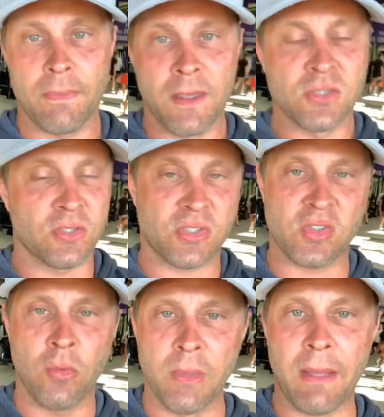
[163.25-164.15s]
So there's
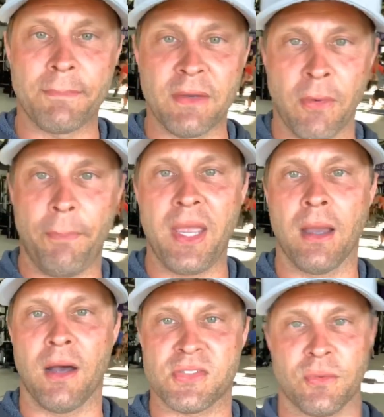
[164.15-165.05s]
so many different
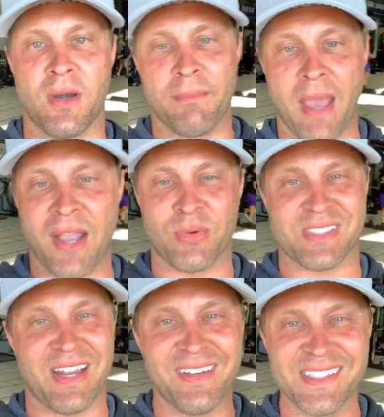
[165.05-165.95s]
payoffs for running backwards.
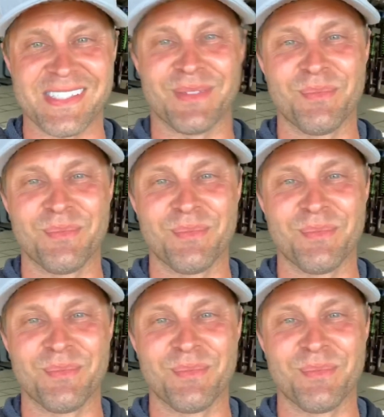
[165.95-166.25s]
Now here's some